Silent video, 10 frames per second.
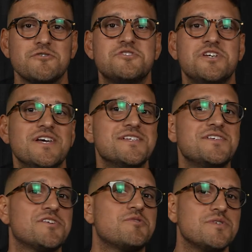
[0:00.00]
though she is
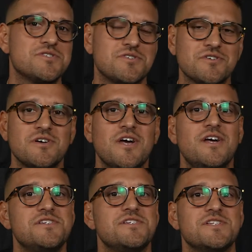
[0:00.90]
an Inquisitor,
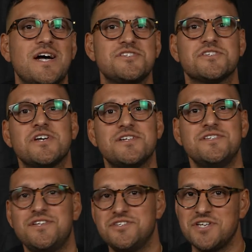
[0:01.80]
she's not just
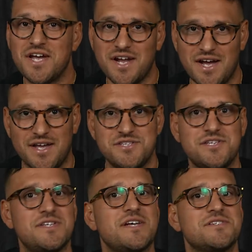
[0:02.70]
hunting Jedi,
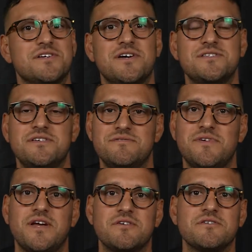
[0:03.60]
she's actually hunting
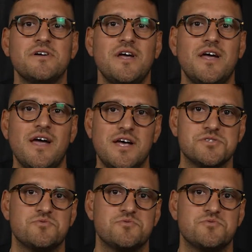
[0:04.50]
Vader as